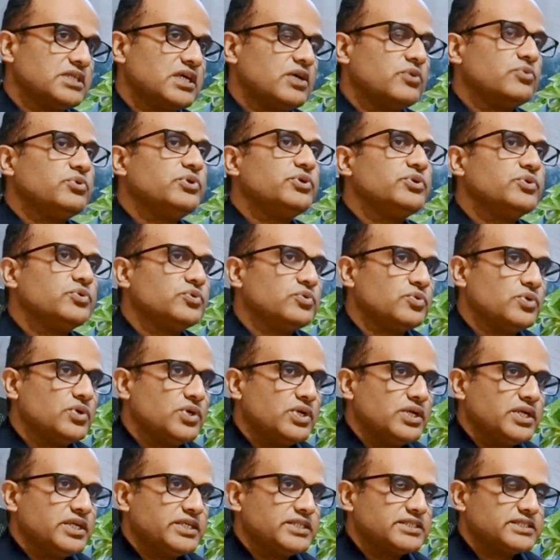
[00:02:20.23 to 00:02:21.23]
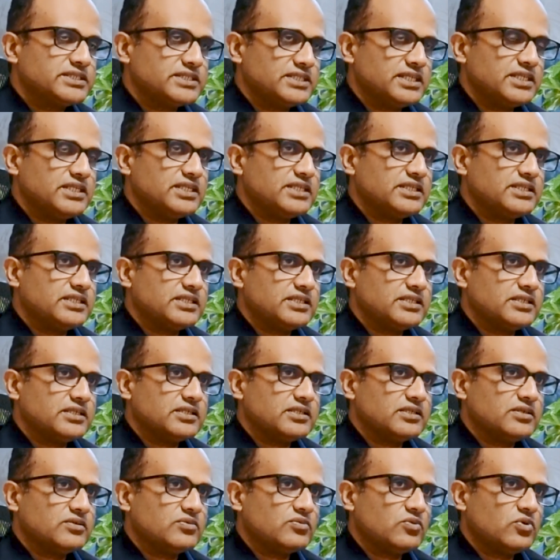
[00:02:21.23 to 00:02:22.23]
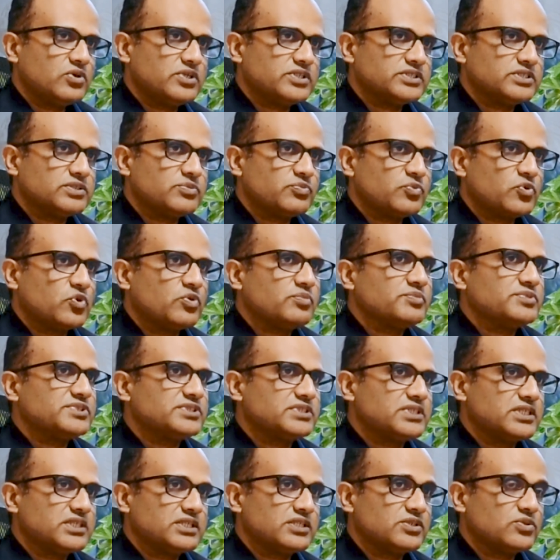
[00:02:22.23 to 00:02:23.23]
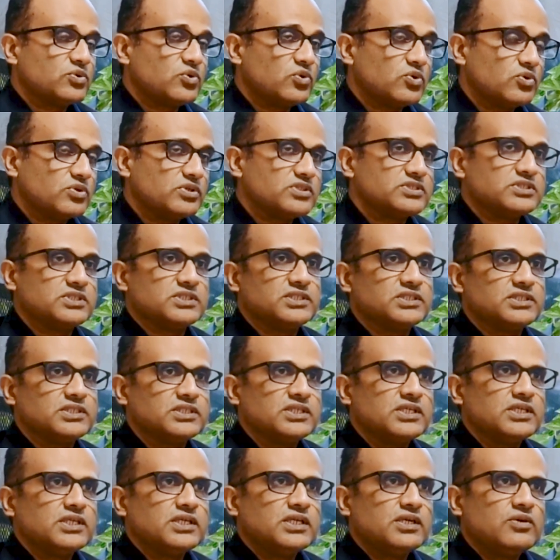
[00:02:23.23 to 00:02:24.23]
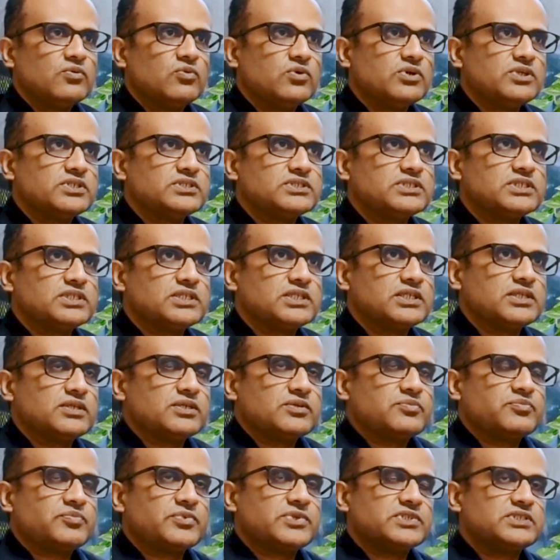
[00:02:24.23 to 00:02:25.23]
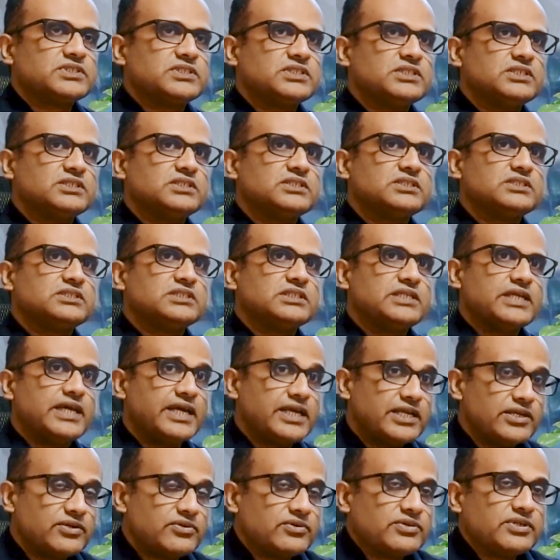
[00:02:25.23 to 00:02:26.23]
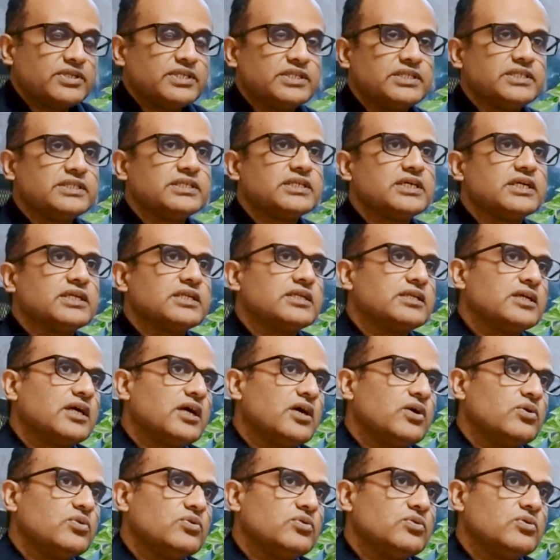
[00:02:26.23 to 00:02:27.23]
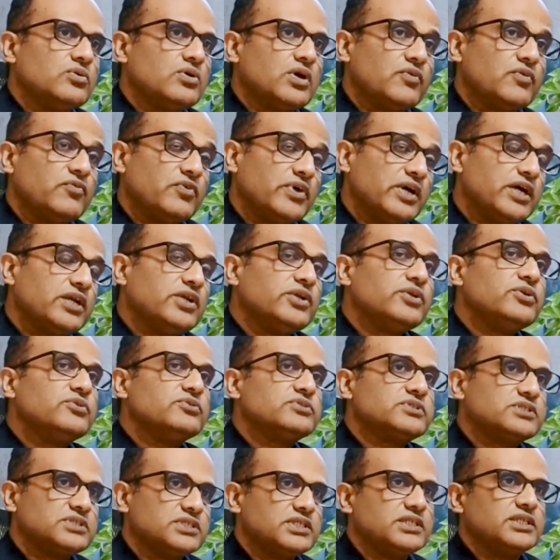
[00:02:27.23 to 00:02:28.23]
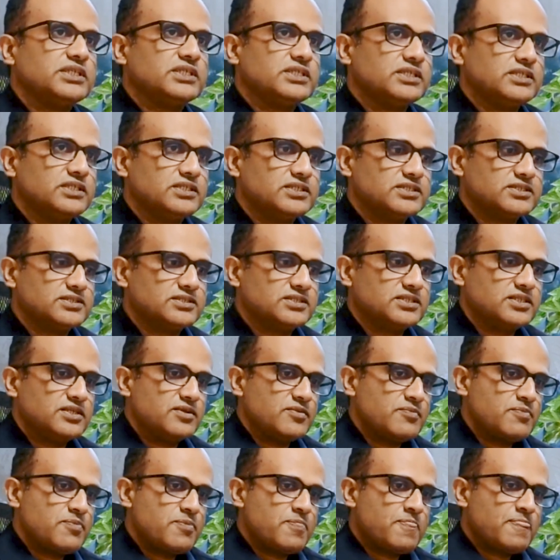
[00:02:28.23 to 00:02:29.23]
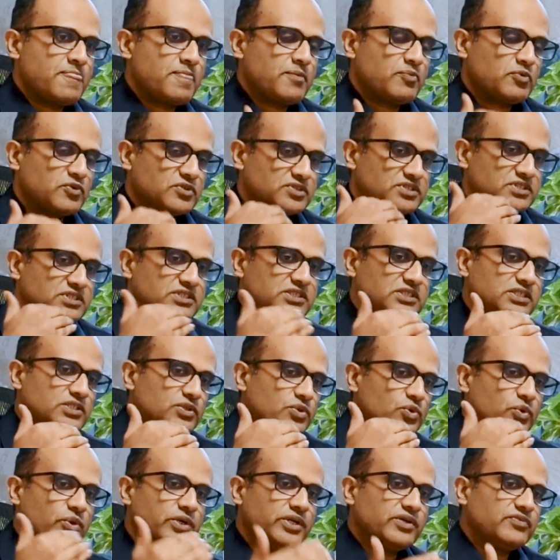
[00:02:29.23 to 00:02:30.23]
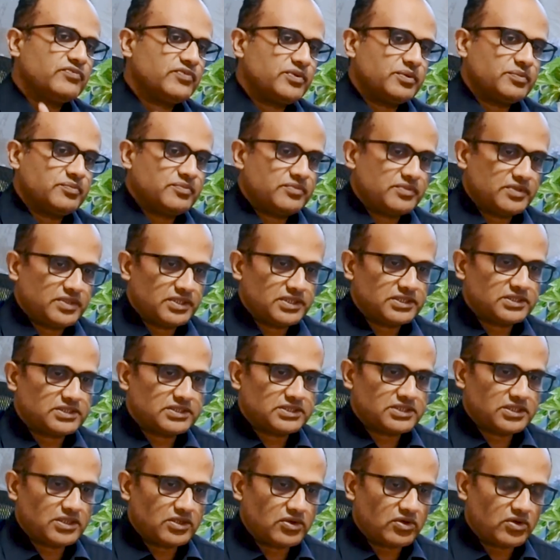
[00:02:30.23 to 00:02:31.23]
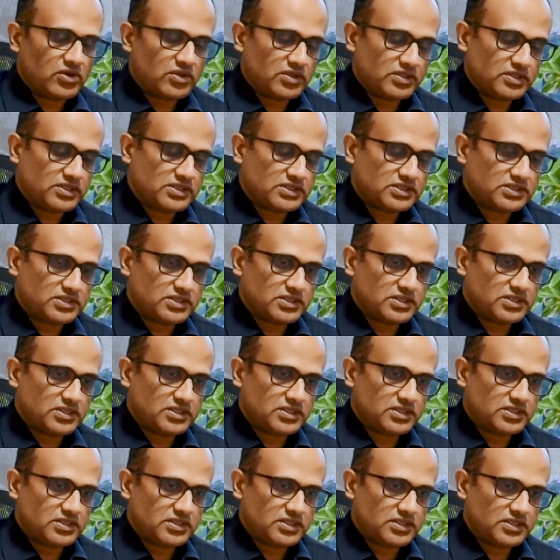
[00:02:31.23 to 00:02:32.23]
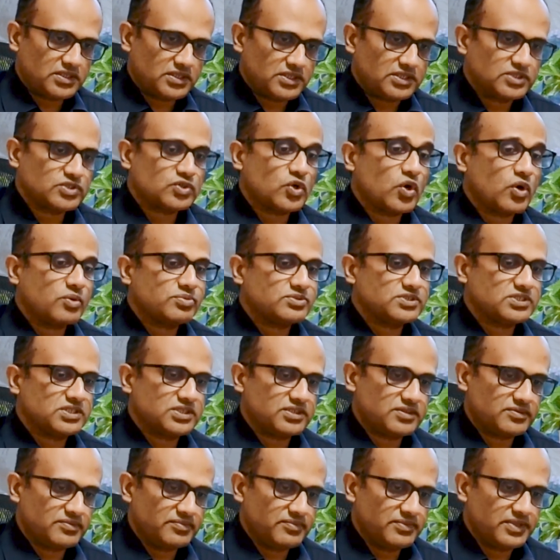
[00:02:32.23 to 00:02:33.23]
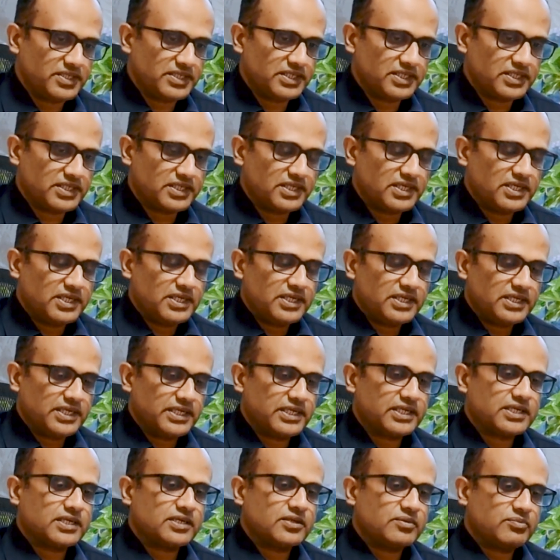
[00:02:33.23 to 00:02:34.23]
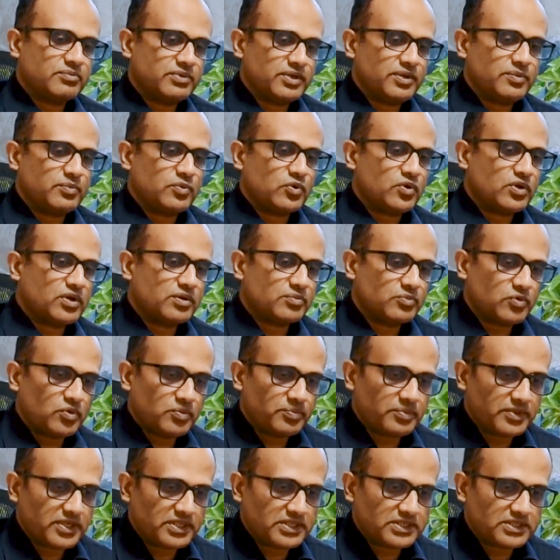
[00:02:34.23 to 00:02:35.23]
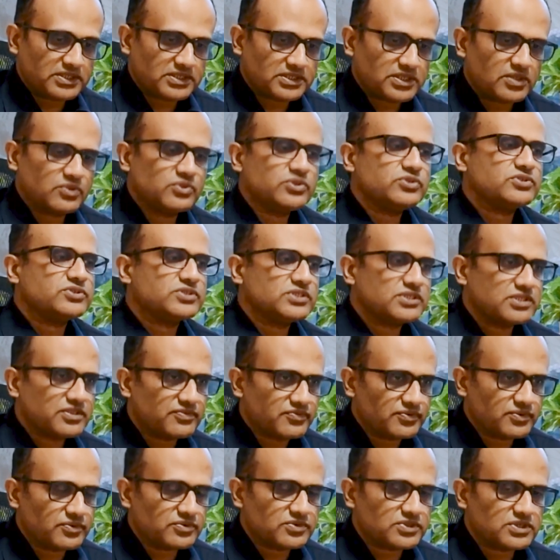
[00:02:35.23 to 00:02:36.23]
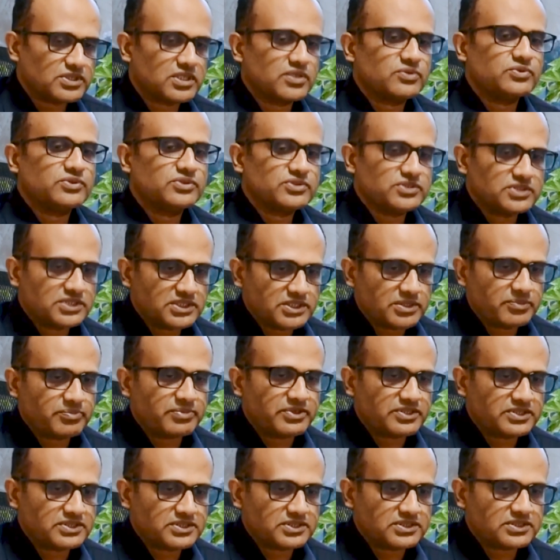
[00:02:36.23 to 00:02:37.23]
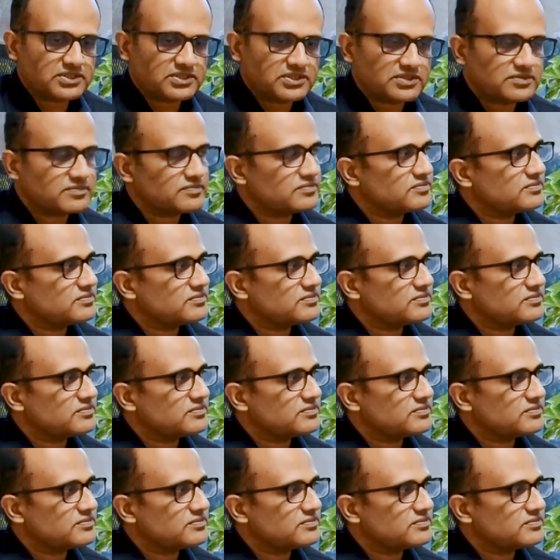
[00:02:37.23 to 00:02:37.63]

How do you see it, and what is the promise that it holds, and what is the present scenario in India, and how, where do you see this procedure going from this this option being taken up by more and more patients? How do you see the future? How do you see the present?